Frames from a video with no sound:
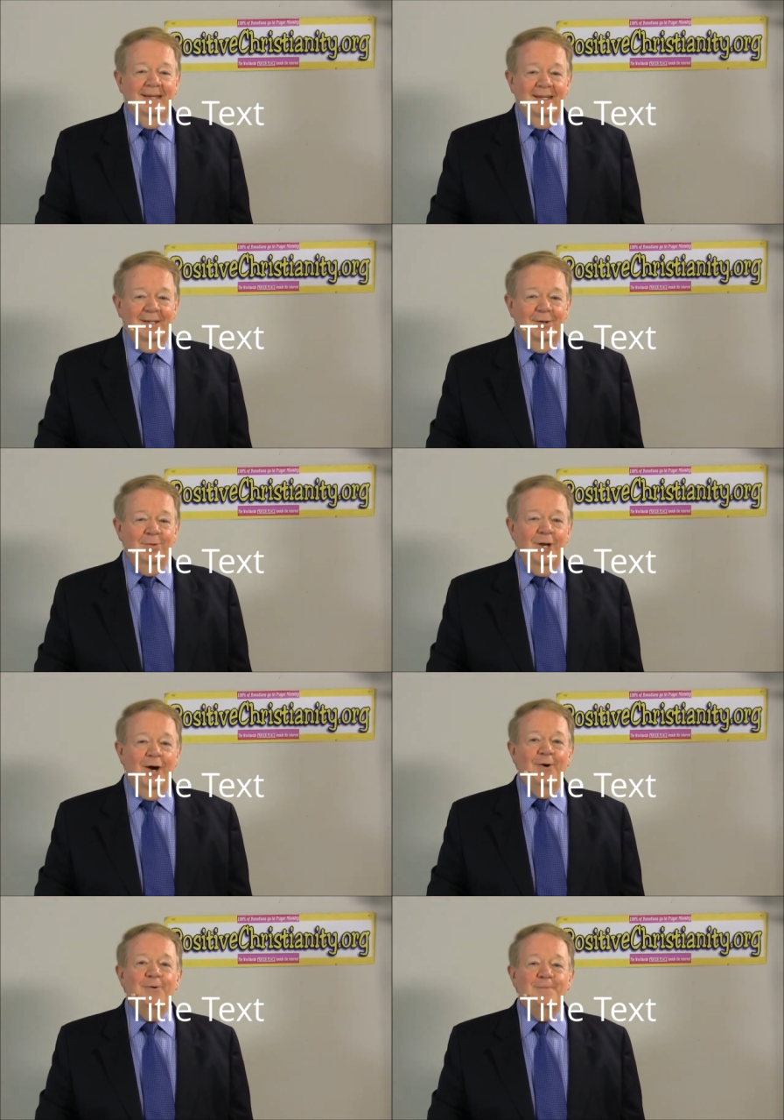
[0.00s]
And you
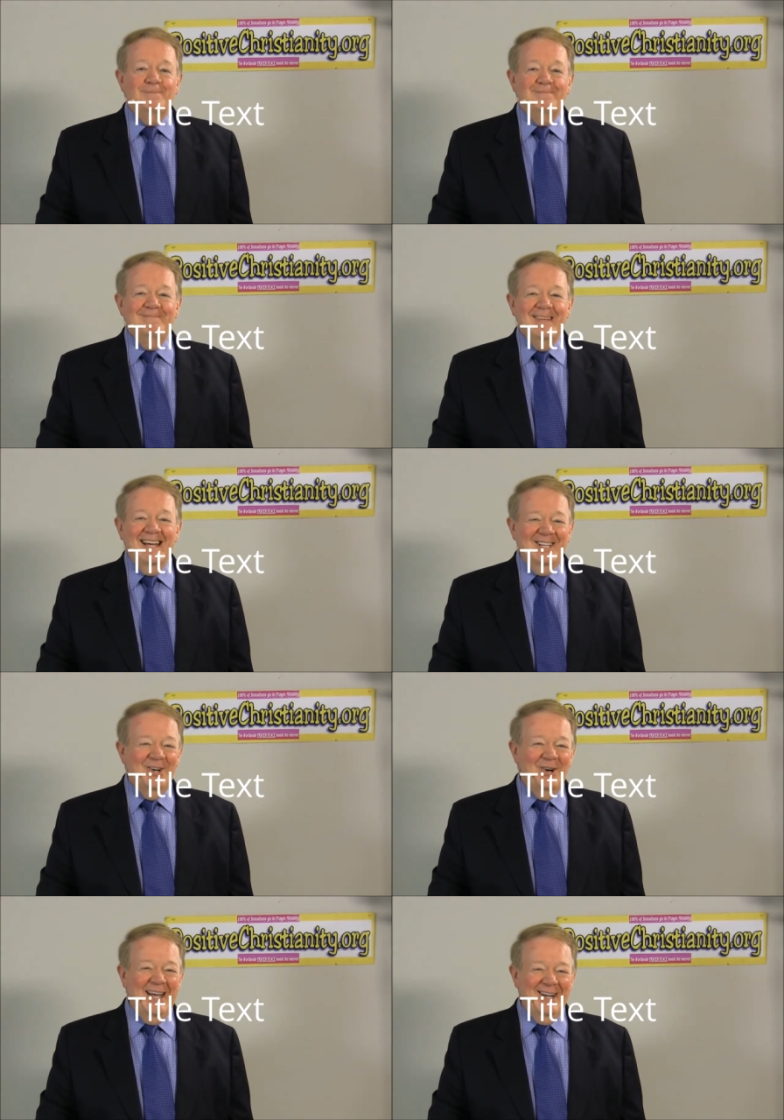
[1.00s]
know in
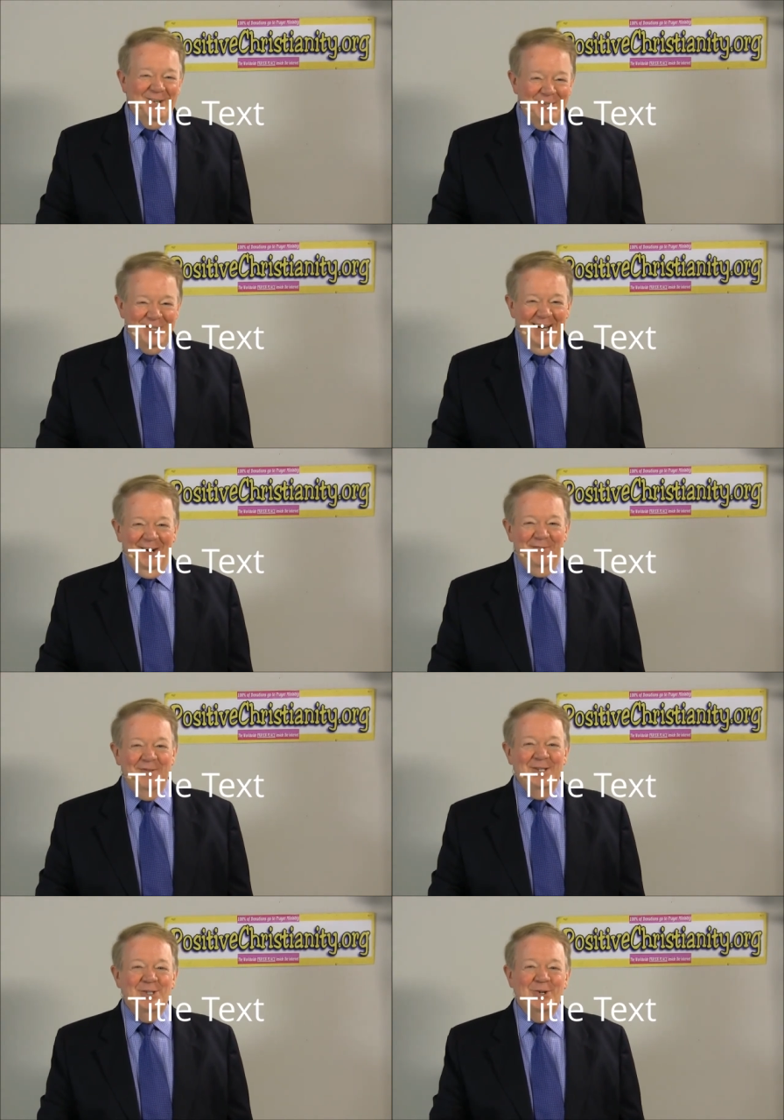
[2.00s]
your inner self
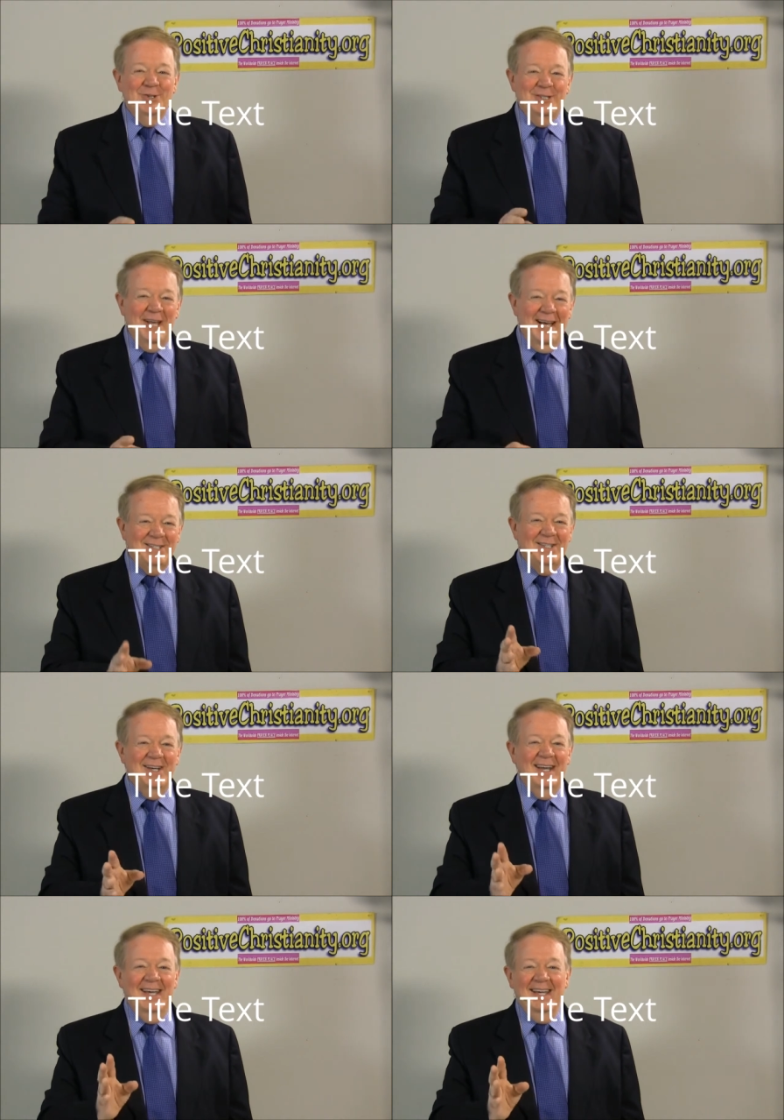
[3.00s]
that your
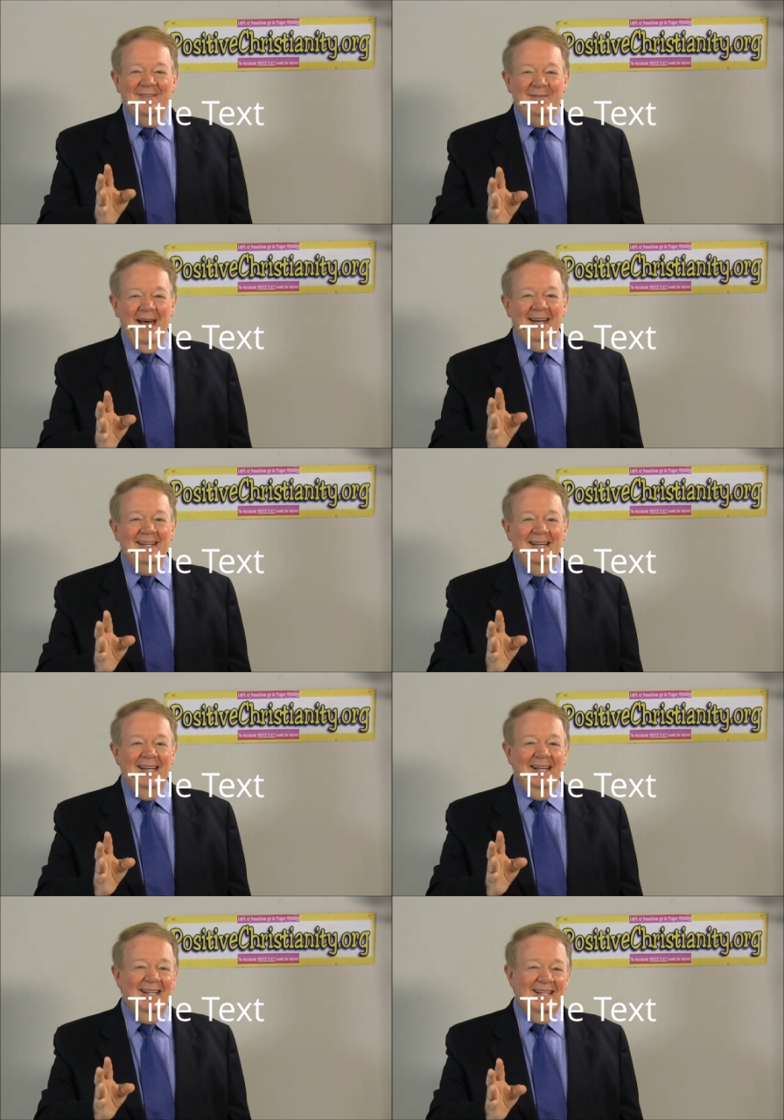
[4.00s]
destiny of that
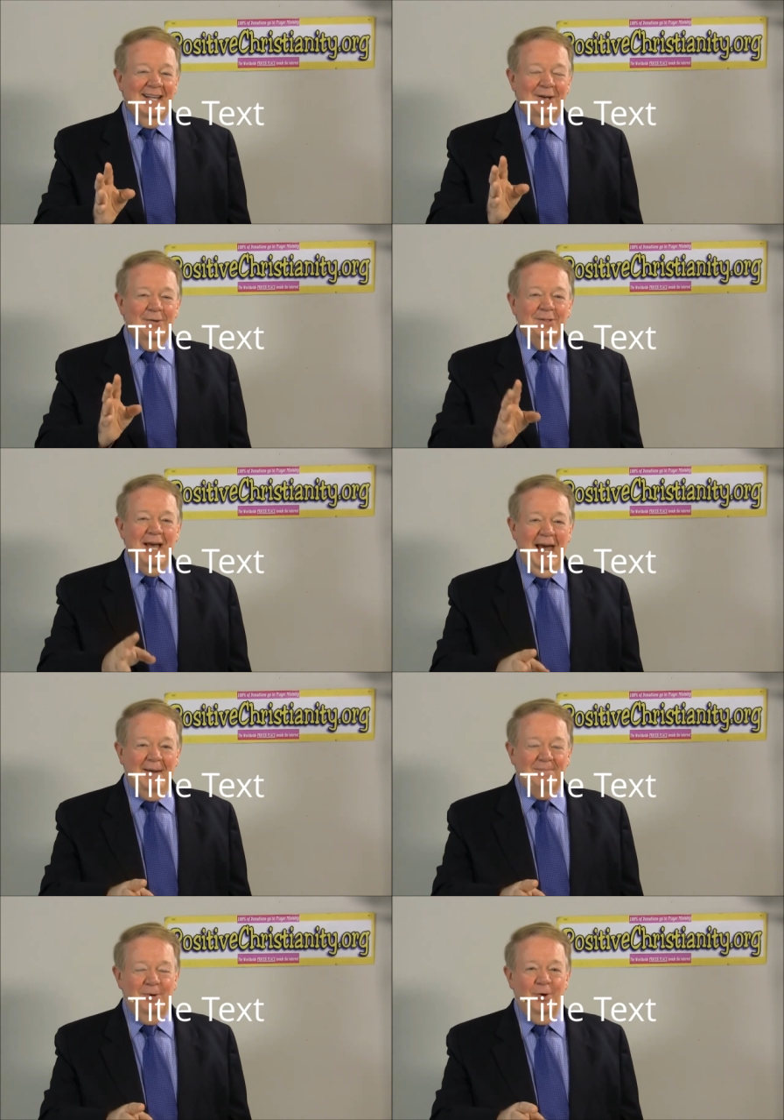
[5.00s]
little
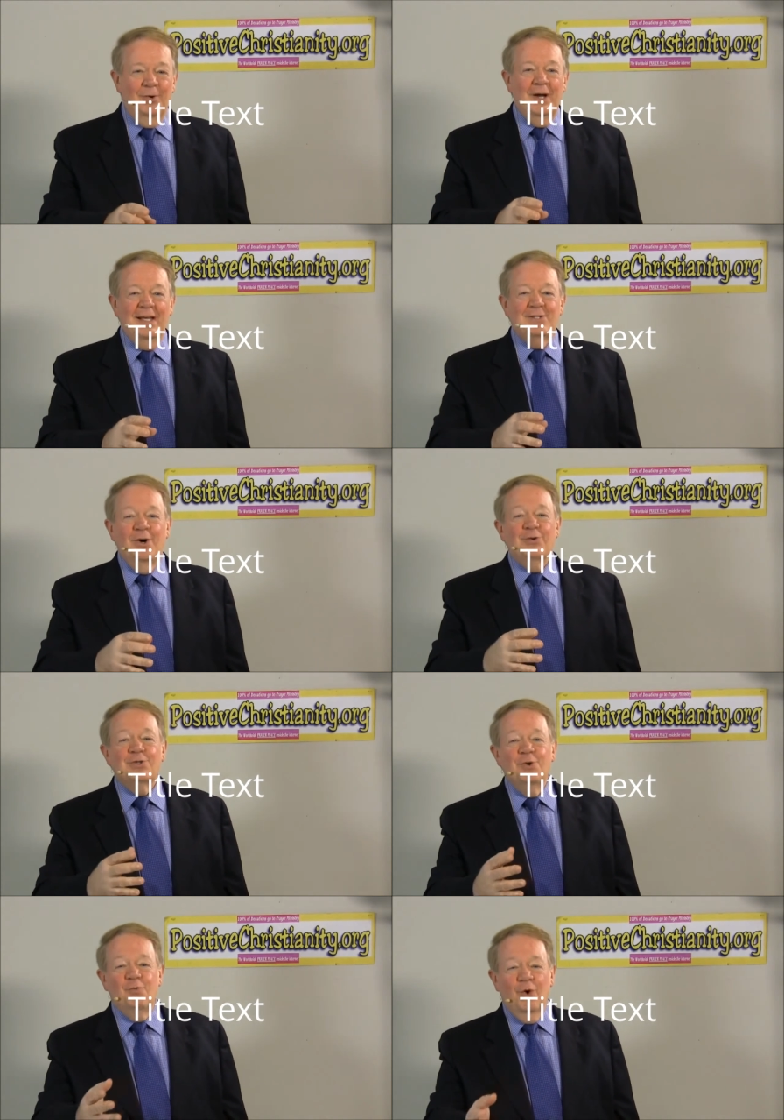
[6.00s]
tadpole is
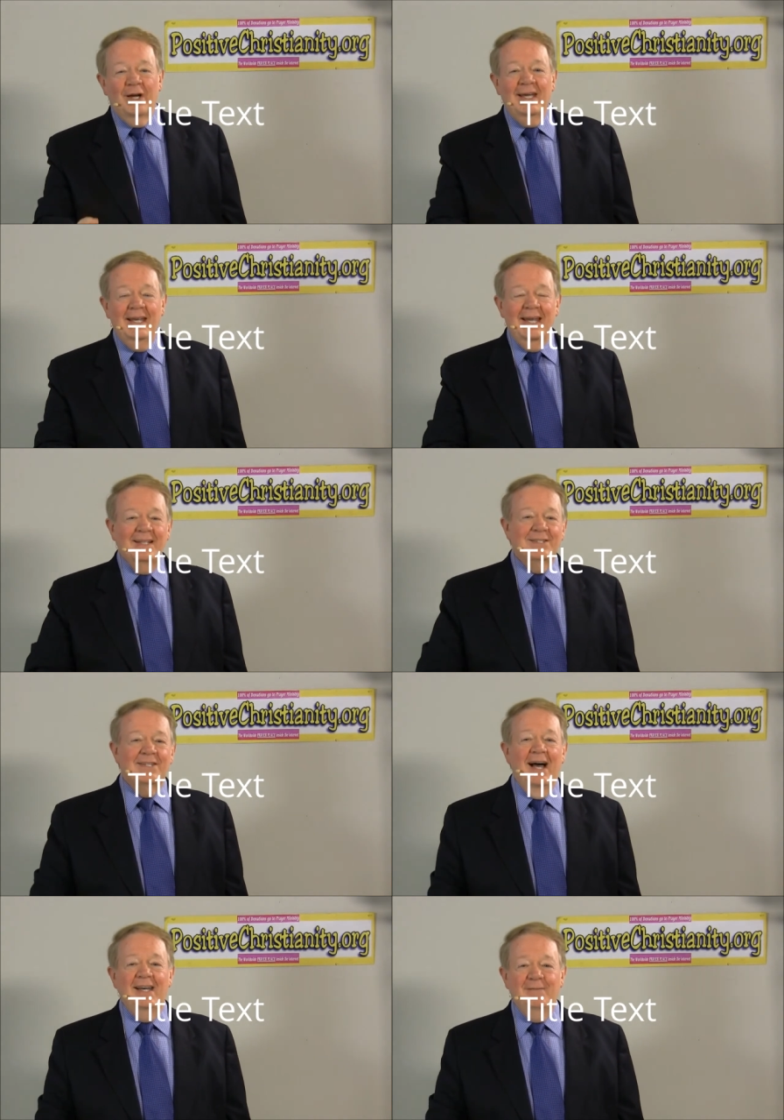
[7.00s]
also working
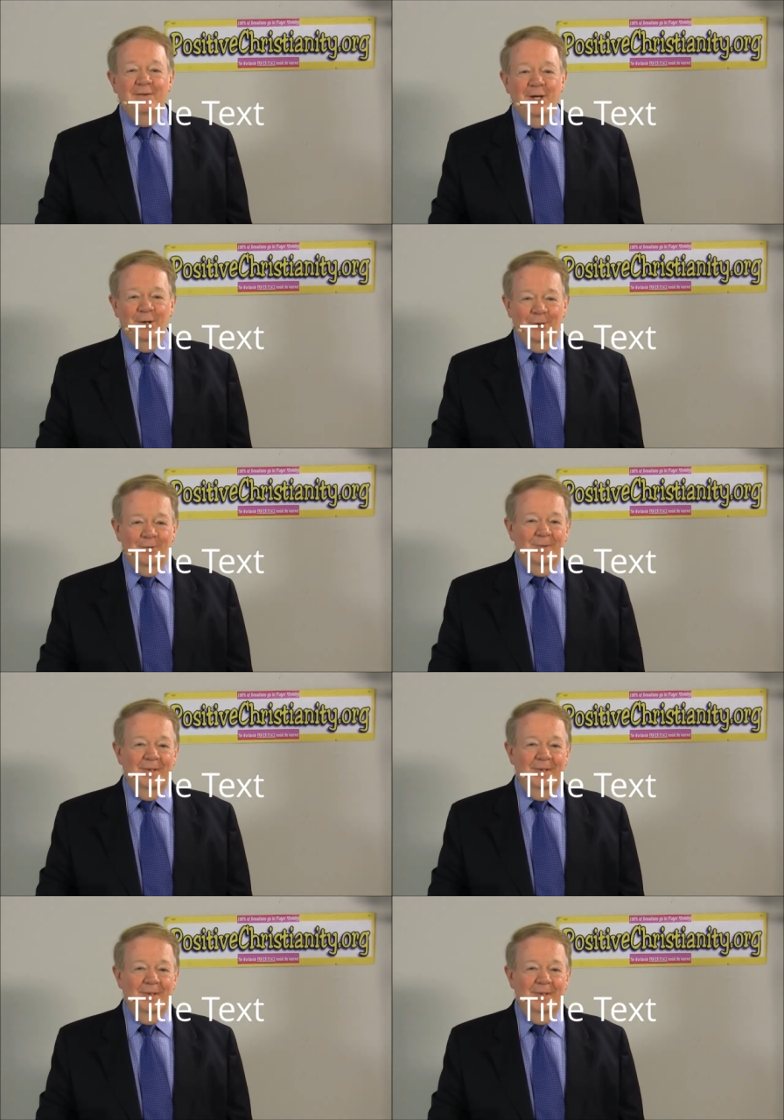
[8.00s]
inside of you.